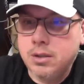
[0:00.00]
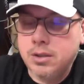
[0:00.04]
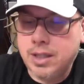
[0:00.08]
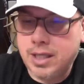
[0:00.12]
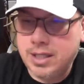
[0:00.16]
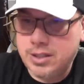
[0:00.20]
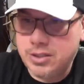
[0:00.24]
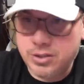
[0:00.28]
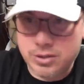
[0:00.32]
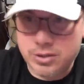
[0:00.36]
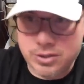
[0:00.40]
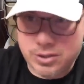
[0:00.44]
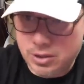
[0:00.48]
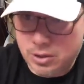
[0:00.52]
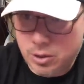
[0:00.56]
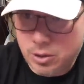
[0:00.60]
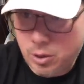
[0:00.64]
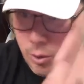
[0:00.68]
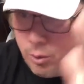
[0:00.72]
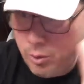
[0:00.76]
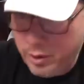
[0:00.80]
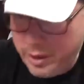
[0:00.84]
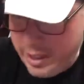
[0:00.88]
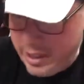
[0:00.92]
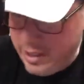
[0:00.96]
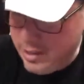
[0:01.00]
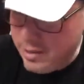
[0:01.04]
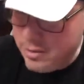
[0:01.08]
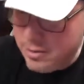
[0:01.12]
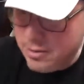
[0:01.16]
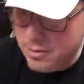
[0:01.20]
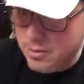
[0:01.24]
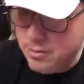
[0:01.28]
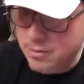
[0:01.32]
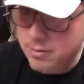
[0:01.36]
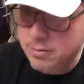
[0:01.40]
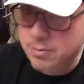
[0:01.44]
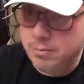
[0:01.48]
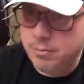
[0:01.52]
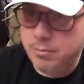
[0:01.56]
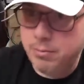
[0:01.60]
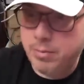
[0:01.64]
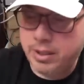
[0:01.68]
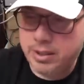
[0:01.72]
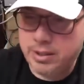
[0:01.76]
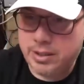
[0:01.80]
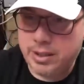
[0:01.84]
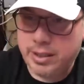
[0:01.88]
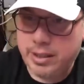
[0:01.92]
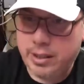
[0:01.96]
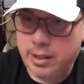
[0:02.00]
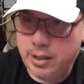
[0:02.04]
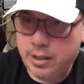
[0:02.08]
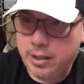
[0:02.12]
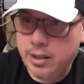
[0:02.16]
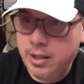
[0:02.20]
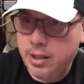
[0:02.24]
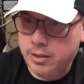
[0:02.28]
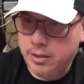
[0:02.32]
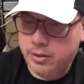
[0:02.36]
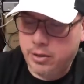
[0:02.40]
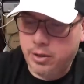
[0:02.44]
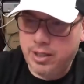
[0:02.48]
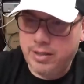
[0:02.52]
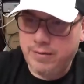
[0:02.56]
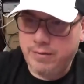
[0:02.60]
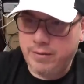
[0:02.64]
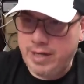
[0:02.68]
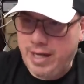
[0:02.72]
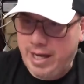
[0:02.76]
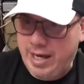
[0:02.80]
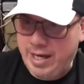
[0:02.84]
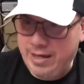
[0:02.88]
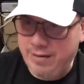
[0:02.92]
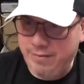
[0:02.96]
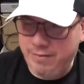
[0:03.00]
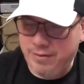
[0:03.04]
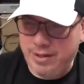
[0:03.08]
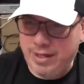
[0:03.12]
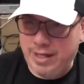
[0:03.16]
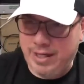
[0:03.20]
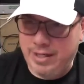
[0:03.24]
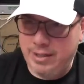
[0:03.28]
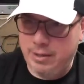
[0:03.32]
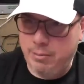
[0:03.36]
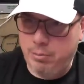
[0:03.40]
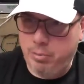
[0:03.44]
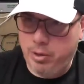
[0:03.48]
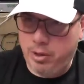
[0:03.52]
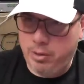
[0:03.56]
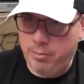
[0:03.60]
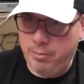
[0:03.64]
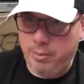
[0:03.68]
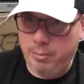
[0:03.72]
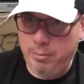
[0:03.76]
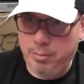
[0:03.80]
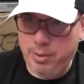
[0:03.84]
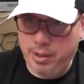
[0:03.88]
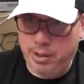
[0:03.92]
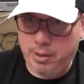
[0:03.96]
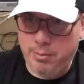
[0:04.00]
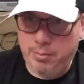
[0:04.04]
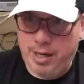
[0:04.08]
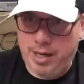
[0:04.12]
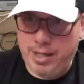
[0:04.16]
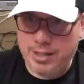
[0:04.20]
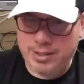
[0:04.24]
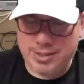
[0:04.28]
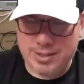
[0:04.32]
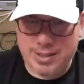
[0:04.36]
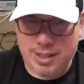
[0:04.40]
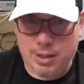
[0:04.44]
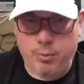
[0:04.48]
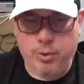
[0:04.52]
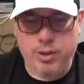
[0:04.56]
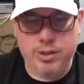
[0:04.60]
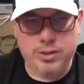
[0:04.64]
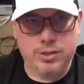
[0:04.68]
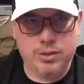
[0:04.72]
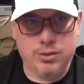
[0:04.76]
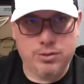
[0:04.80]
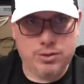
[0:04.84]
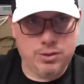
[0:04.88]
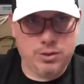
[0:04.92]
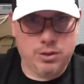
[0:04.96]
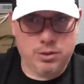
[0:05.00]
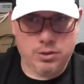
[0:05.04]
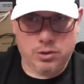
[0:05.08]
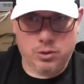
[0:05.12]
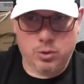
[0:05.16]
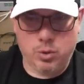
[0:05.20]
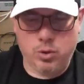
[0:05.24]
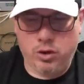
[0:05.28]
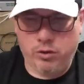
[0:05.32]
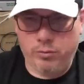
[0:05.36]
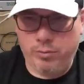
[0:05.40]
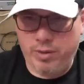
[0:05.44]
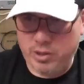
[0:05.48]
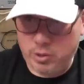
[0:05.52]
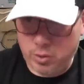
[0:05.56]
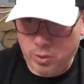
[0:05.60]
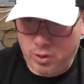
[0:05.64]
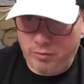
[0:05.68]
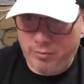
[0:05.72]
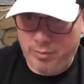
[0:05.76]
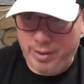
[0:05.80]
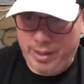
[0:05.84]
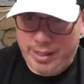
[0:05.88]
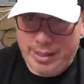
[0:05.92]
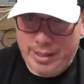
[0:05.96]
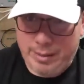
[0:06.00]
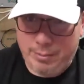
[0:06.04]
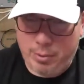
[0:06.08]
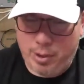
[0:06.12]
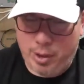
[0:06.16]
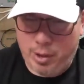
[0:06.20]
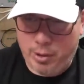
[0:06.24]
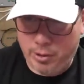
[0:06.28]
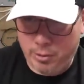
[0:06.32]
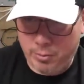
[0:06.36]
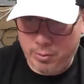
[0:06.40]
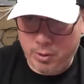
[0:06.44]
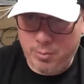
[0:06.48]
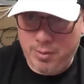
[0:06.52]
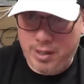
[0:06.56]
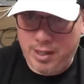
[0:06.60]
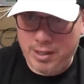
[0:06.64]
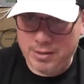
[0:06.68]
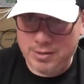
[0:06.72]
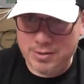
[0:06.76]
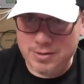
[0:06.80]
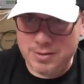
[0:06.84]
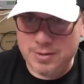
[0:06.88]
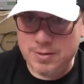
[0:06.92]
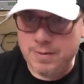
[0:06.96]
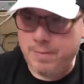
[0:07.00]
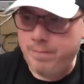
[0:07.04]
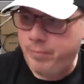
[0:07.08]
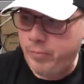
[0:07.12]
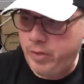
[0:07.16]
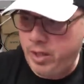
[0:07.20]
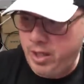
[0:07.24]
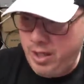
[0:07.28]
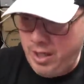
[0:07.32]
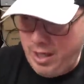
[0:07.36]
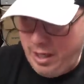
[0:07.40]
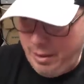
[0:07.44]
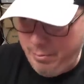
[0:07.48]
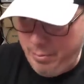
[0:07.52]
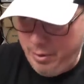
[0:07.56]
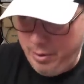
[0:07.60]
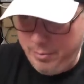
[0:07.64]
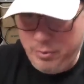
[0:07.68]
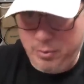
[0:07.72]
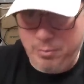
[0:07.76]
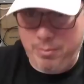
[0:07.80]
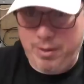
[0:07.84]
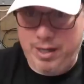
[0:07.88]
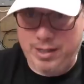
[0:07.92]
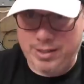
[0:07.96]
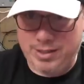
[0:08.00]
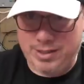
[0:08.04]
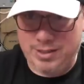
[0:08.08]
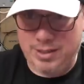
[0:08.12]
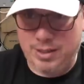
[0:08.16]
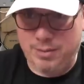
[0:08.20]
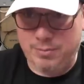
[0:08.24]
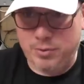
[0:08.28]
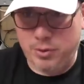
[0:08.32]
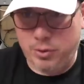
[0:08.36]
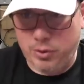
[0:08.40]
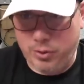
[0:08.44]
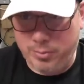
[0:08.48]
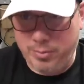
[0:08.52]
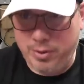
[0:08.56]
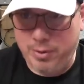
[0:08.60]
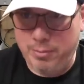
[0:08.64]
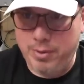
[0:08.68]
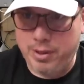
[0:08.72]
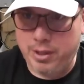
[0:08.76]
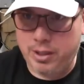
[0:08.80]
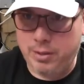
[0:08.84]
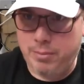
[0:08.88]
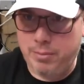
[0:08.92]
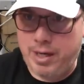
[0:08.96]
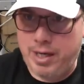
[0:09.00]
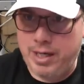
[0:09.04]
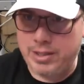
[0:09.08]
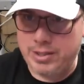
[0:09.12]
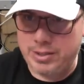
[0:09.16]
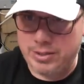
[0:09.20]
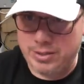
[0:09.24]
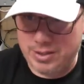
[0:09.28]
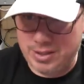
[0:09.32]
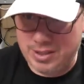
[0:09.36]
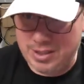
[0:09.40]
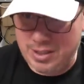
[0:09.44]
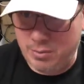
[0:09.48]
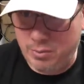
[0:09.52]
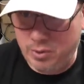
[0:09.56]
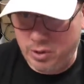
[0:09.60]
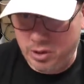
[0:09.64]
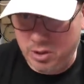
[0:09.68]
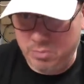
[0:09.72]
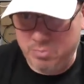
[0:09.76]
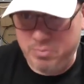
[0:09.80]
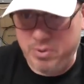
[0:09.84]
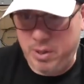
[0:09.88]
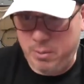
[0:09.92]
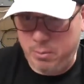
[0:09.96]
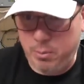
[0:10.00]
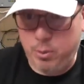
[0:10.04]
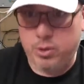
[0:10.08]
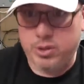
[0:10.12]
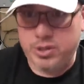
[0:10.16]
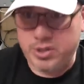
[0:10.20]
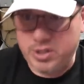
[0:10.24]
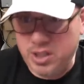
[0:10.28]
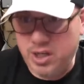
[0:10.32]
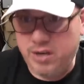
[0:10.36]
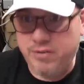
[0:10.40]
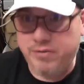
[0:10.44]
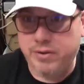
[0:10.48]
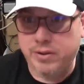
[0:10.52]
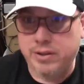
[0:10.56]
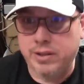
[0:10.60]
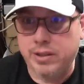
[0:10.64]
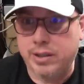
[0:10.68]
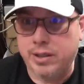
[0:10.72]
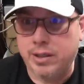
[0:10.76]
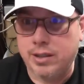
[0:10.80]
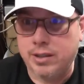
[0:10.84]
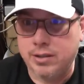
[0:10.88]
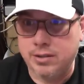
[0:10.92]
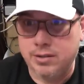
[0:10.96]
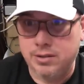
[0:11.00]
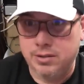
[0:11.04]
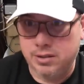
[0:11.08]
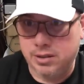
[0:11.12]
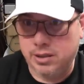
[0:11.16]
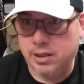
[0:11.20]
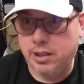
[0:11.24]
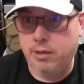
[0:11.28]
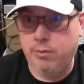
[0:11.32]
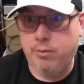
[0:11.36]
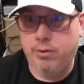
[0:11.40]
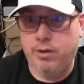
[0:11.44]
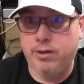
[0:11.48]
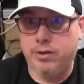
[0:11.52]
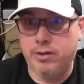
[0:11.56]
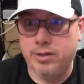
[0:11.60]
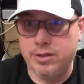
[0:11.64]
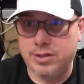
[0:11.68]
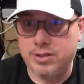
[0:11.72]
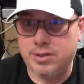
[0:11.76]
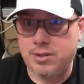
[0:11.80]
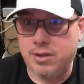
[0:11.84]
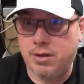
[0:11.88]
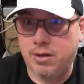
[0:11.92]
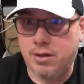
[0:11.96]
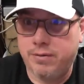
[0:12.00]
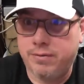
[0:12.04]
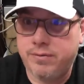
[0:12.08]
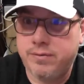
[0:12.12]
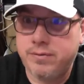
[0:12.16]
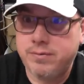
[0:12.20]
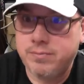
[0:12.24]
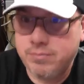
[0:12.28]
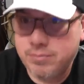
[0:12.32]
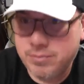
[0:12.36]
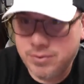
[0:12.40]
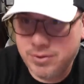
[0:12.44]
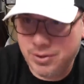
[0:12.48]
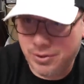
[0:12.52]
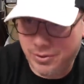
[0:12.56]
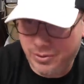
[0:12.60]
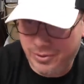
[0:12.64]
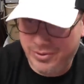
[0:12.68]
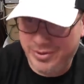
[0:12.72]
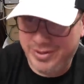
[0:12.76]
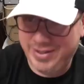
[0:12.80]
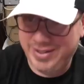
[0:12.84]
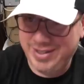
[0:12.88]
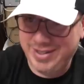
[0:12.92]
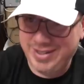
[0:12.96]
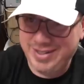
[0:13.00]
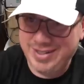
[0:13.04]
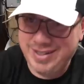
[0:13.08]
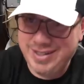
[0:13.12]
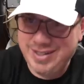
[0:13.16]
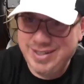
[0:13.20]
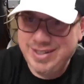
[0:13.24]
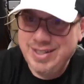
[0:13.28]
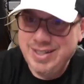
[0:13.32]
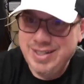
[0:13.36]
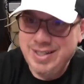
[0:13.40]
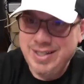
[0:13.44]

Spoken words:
That's just a total guess. But I even had to put them in bigger boxes. I was using those 12 by 12 by 8 priority mail boxes. I bumped the boxes up to a little bit bigger boxes because I wanted to put more stuff in there and get rid of this stuff. So, I